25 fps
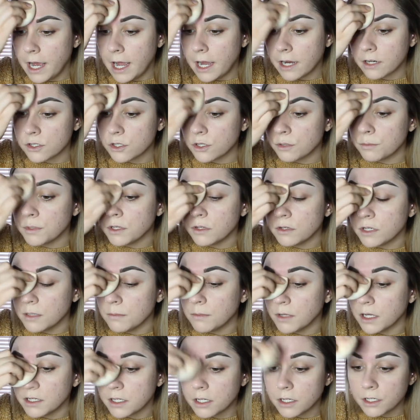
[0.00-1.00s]
actual beauty
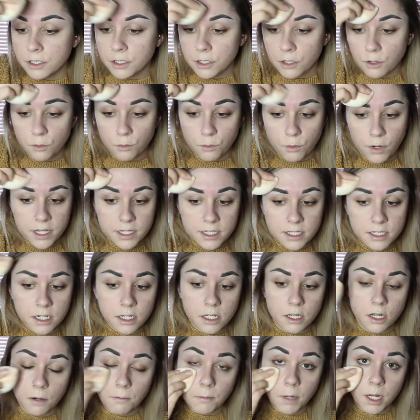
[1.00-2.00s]
blender. You're
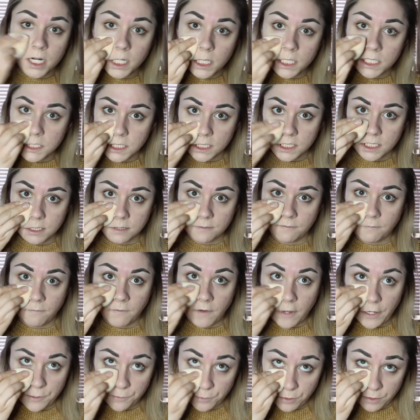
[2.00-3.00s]
wasting your money. Just
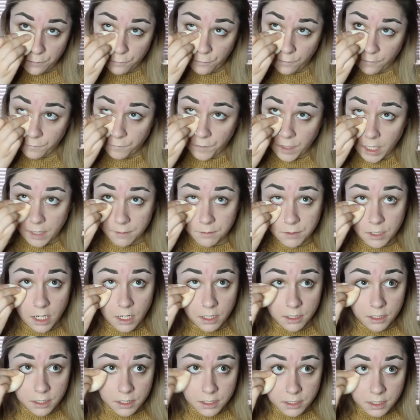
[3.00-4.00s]
find one for
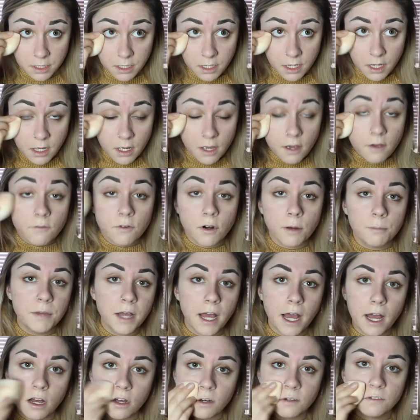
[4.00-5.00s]
$5 from
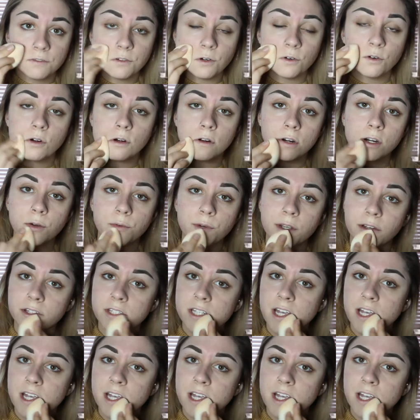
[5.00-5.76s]
e.l.f. or Real